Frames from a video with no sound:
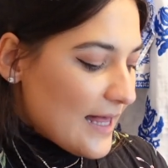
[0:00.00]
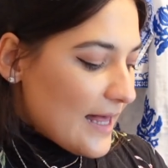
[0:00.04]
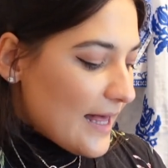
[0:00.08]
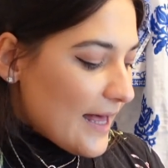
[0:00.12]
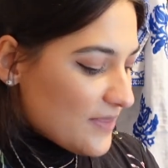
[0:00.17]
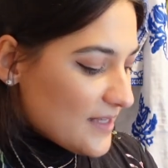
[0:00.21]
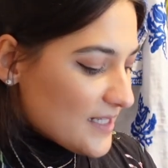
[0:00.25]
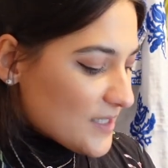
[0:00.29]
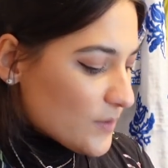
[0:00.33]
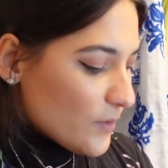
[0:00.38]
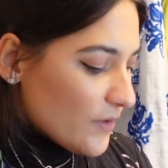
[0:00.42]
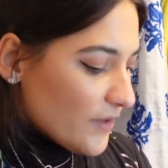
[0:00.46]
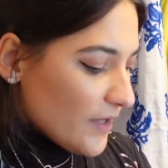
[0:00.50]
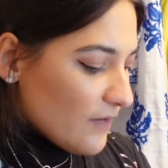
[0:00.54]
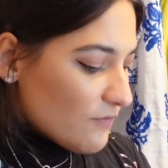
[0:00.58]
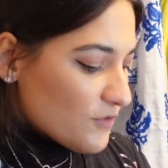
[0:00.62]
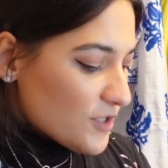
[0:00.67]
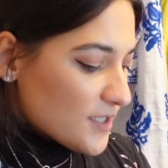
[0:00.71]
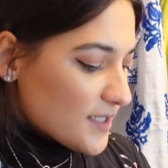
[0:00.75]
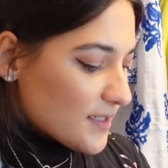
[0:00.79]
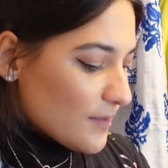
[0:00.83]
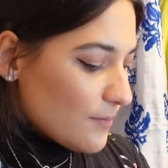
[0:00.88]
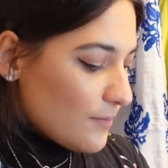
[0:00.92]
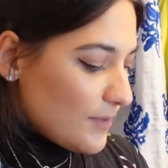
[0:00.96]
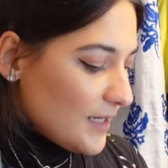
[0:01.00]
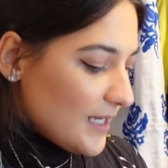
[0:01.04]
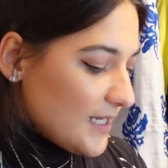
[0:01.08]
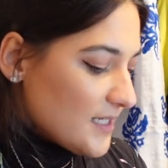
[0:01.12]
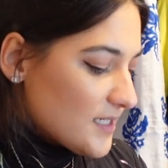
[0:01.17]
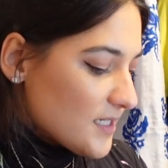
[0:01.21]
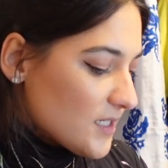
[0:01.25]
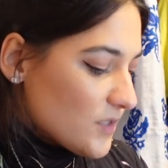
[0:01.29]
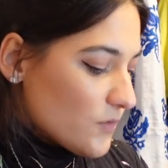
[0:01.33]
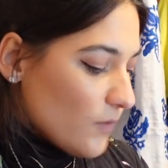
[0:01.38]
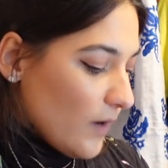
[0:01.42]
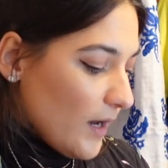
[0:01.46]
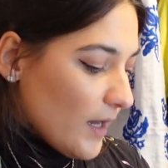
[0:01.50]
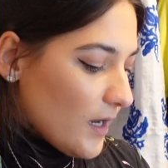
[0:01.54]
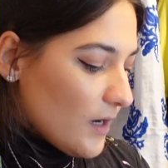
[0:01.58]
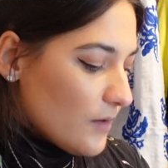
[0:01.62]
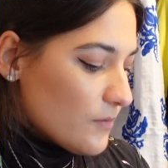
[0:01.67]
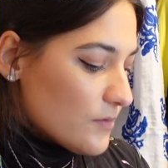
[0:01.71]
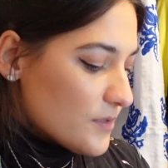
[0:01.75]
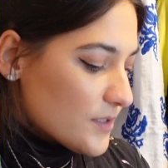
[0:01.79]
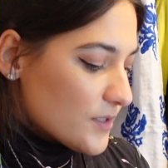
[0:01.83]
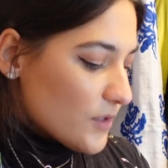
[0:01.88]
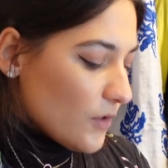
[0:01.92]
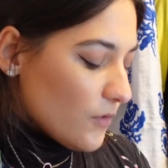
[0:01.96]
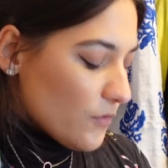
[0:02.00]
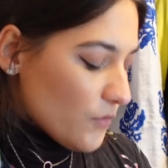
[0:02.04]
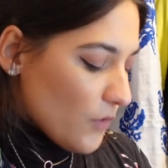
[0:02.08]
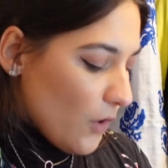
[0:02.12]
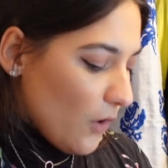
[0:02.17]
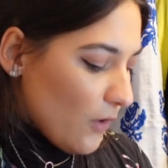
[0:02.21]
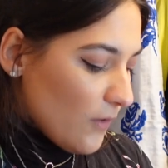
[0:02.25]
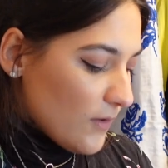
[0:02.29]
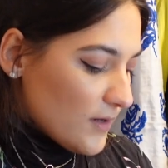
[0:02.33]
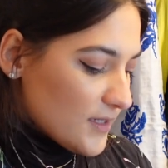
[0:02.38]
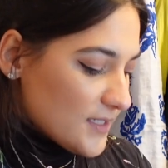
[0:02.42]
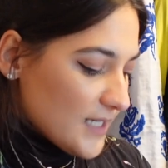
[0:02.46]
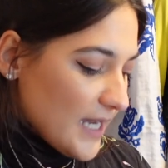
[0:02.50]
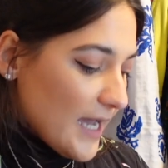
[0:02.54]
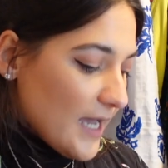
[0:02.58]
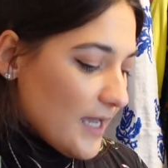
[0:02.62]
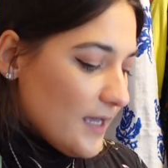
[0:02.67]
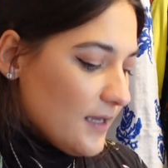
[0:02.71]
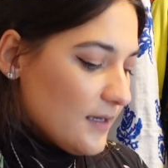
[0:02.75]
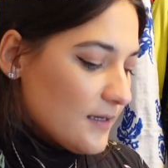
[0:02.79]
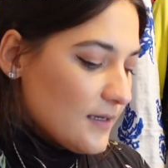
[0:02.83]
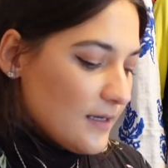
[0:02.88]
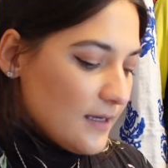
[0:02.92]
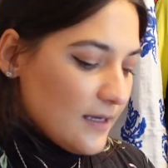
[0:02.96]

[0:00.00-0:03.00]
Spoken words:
This one I've just completed while I was on holiday,